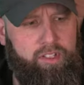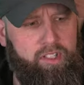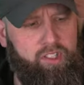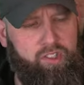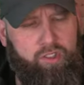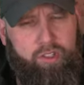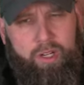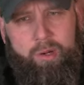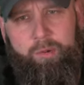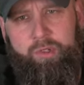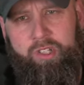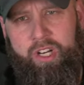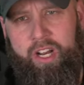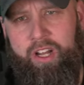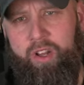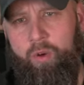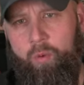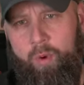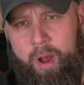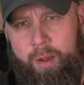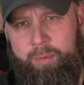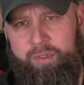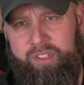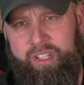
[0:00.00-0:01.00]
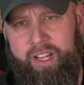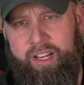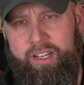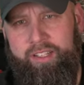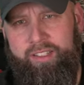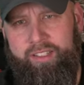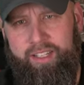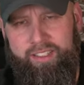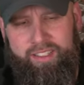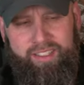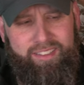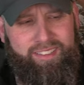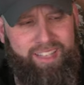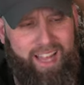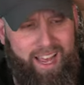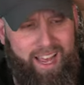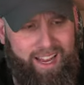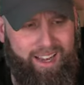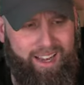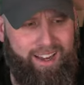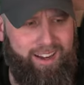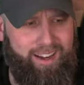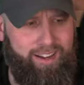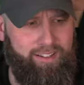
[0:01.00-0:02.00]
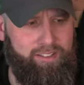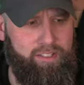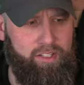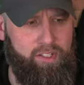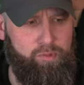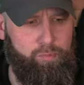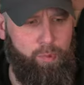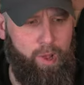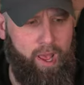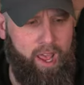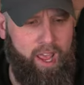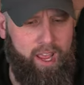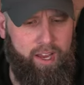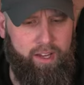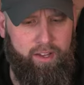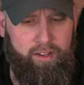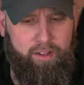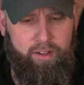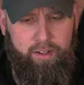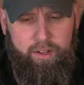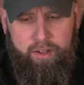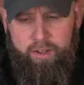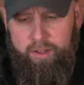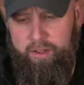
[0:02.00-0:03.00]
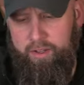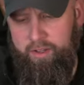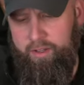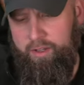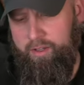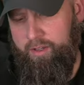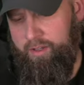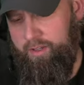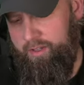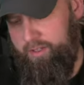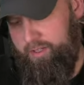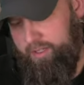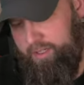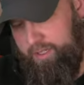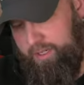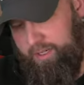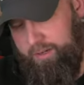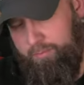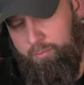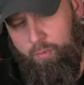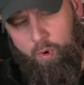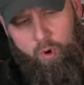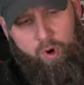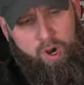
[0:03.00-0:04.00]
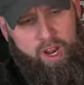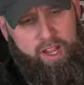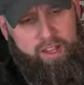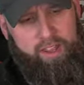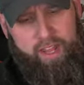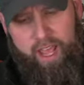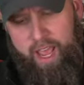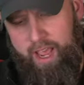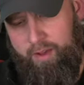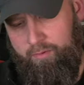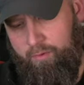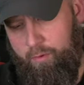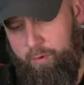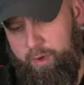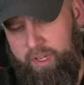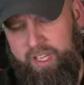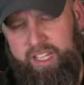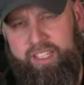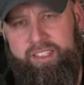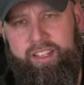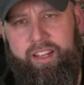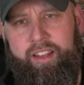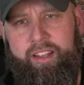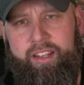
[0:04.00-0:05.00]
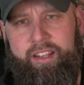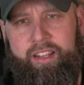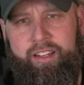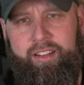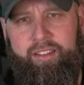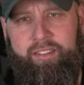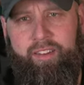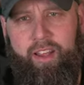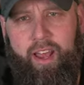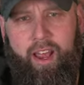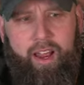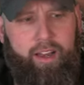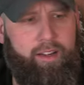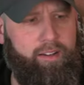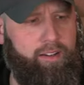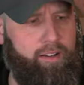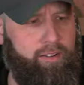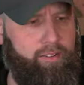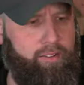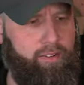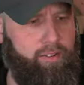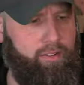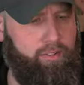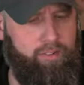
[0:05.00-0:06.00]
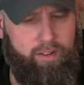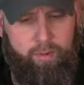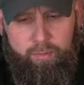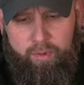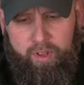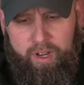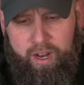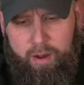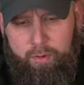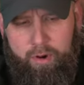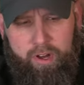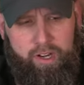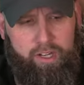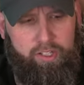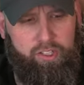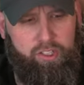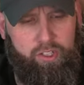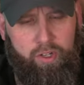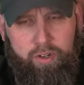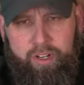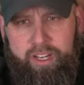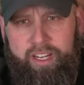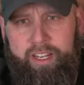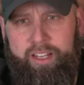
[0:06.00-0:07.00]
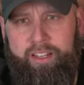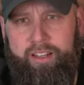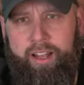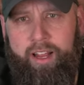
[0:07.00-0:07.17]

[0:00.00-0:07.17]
Description on the website says it's not a heritage bag. More on that when we get to the inside, because there's something I want to show you in